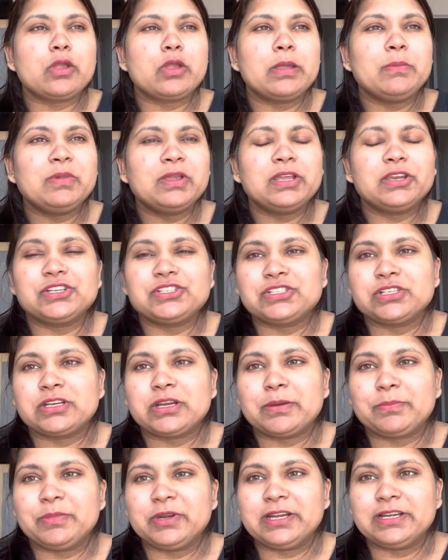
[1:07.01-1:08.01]
immigration
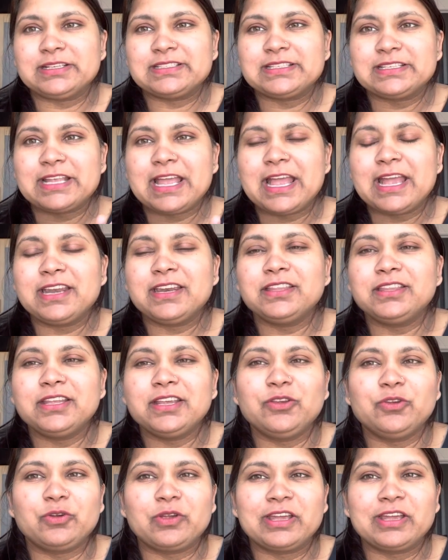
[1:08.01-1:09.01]
updates,
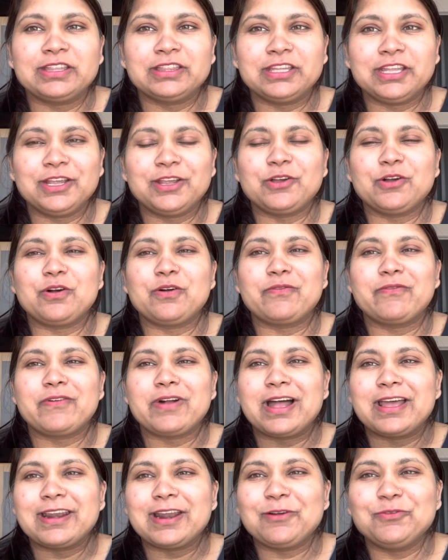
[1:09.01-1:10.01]
anything you can think of
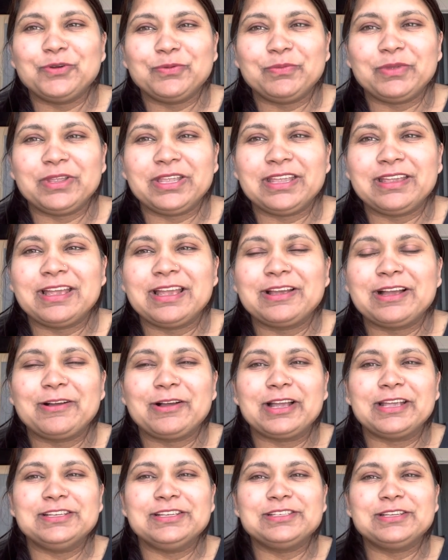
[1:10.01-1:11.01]
around me,
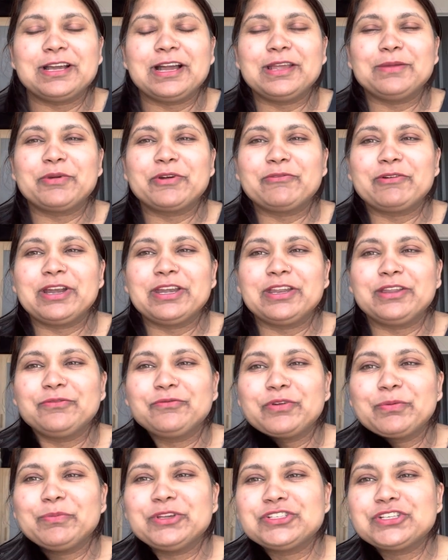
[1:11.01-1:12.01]
I provide
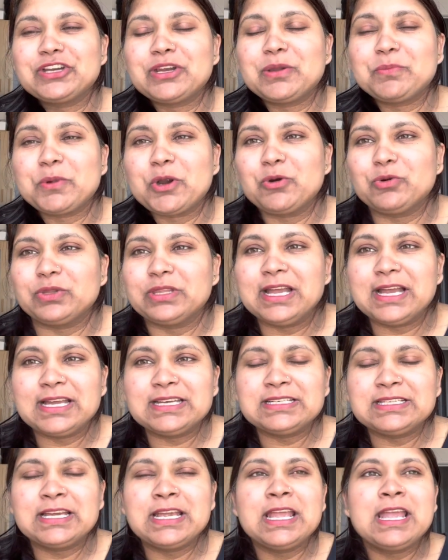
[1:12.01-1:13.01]
information about that.